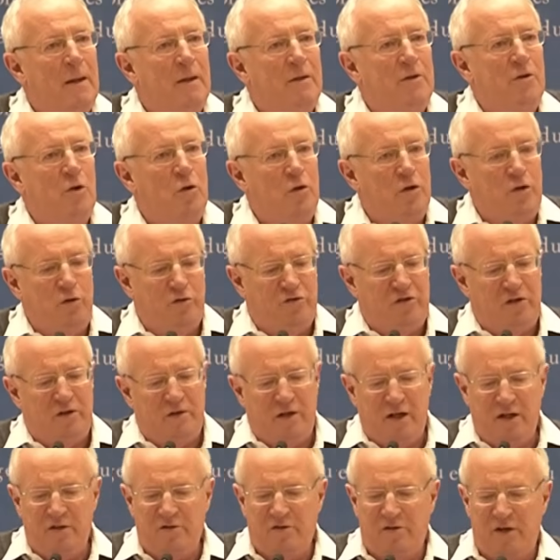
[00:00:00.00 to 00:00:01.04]
Not using
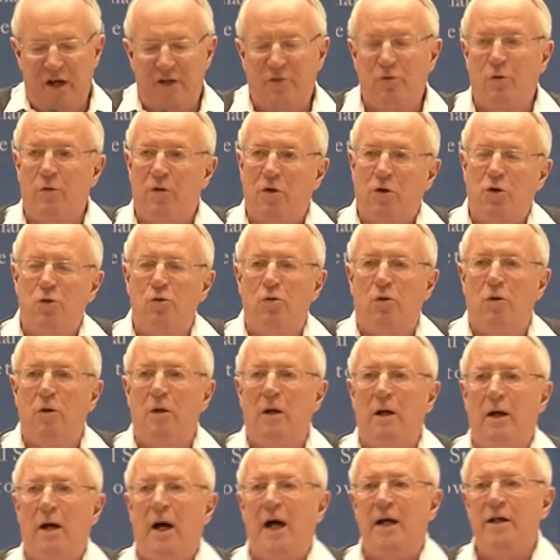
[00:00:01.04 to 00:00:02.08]
the internet or the
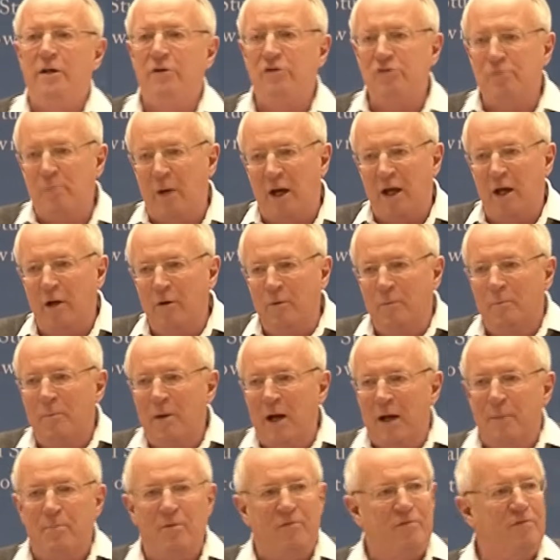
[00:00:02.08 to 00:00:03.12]
Google, I use my own
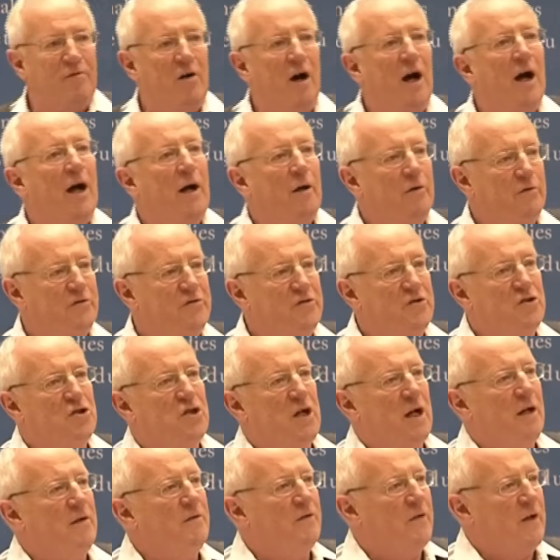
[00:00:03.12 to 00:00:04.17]
paper files to
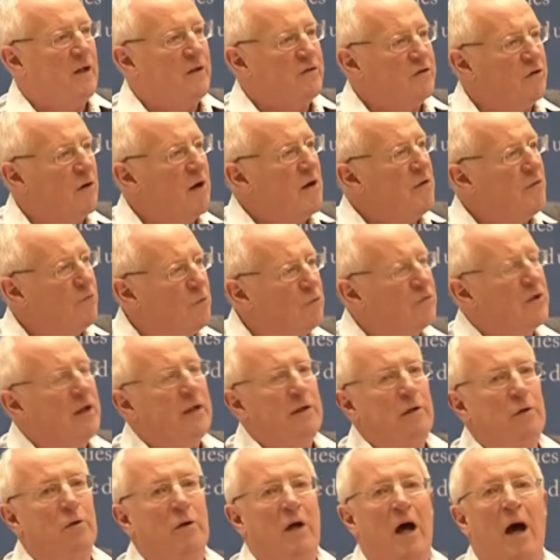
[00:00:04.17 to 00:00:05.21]
check things. So I thought
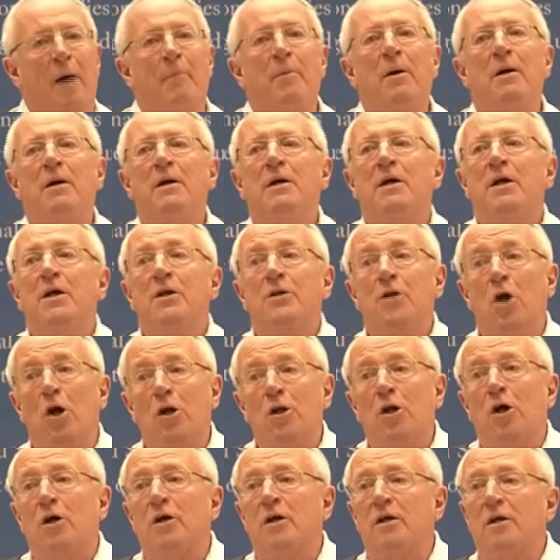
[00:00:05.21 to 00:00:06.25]
I'd look up,
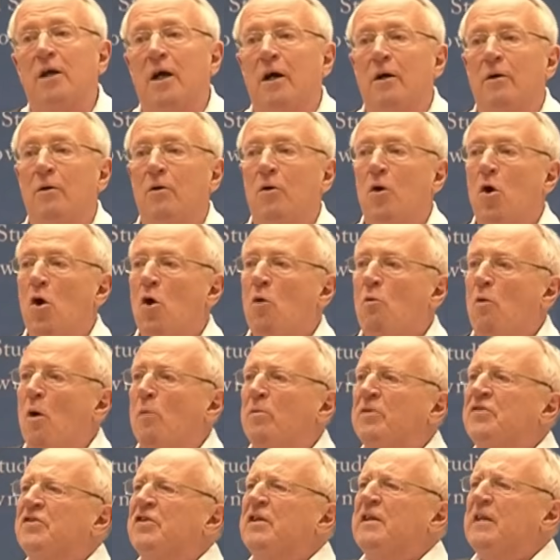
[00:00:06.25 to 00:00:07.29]
not long ago, what
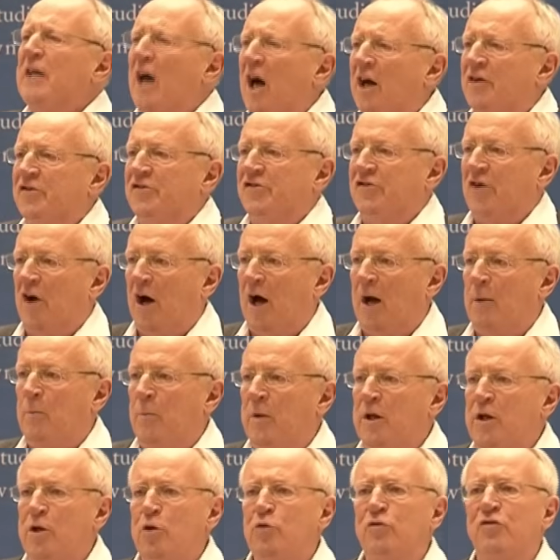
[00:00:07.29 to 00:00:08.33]
was the last time
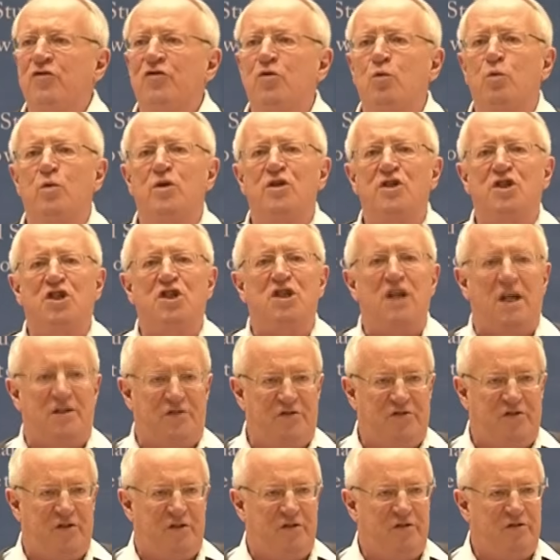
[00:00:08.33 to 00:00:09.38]
we used the word
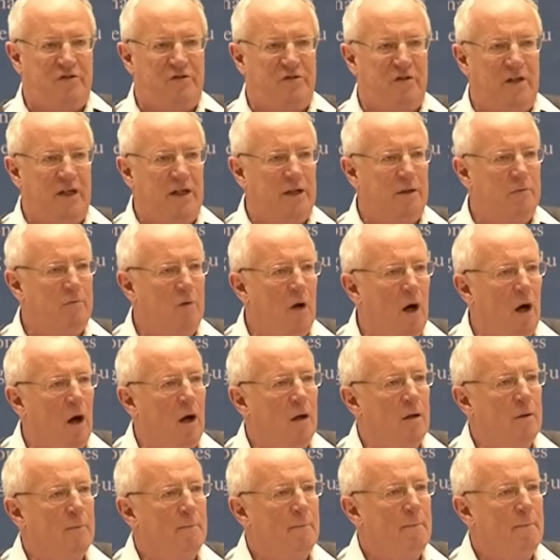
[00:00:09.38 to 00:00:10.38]
justice in Iraq?